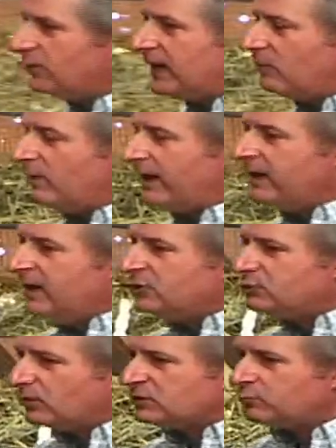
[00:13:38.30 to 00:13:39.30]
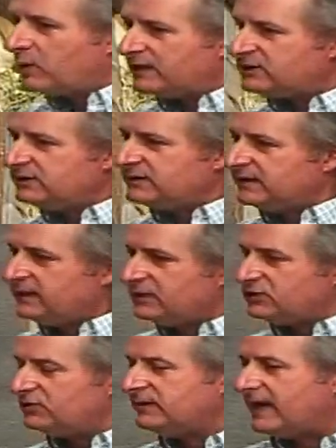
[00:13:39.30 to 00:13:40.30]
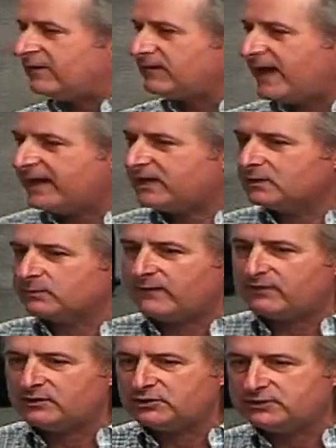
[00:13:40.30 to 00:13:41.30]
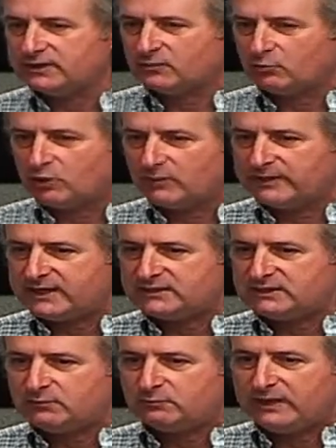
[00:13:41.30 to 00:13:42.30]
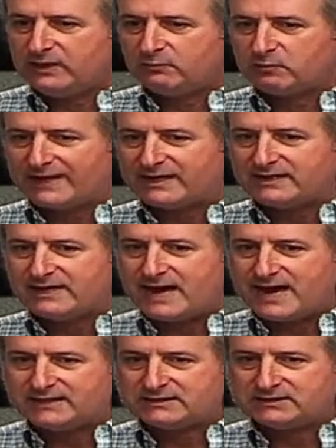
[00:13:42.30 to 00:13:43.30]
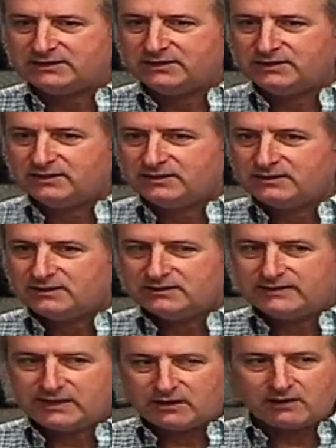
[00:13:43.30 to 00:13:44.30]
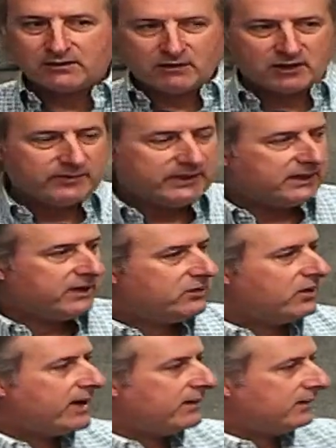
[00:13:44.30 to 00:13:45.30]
that way. George Washington issued that flag in the Revolutionary War because he recognized that our army cannot